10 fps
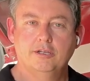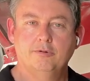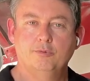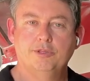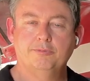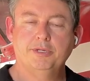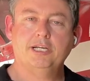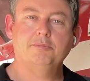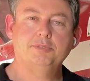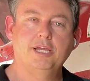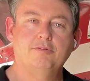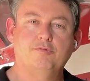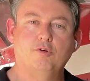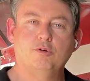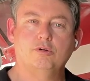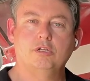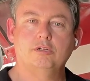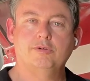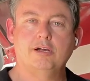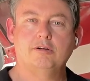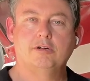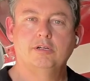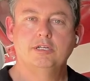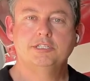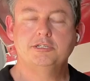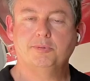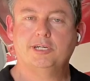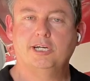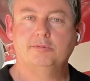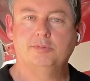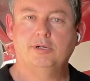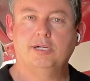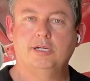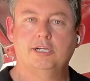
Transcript: with a big update for all of our Super Cub uh,